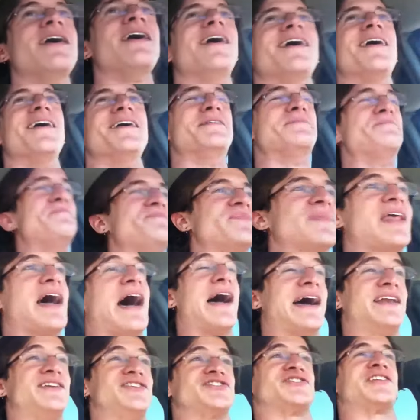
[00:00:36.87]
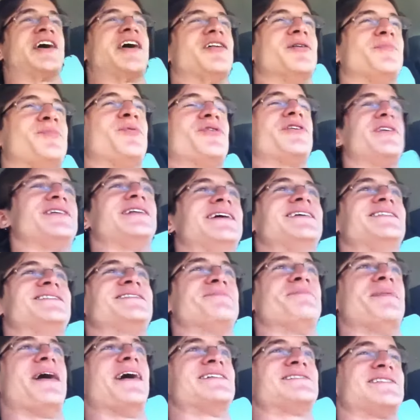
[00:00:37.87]
I just teleported
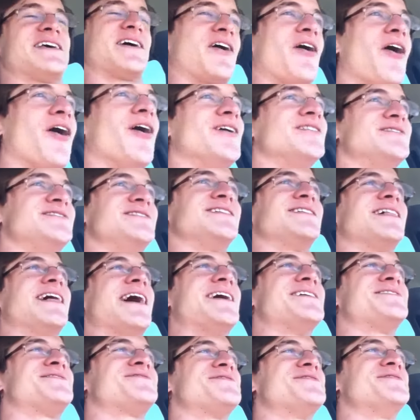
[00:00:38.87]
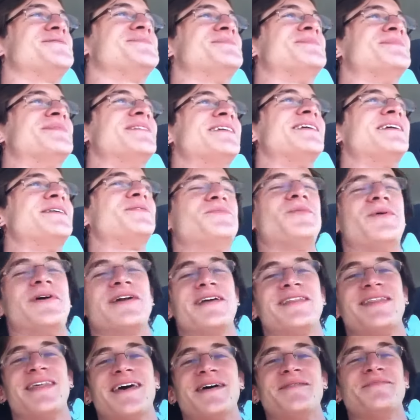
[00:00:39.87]
into my psychology classroom in
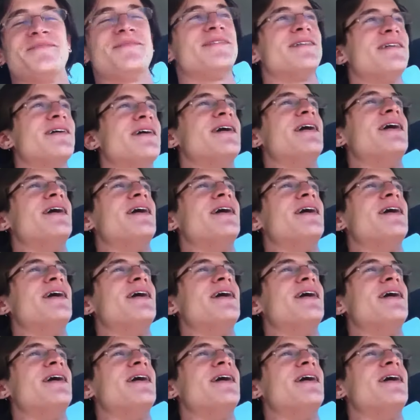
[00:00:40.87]
one of them.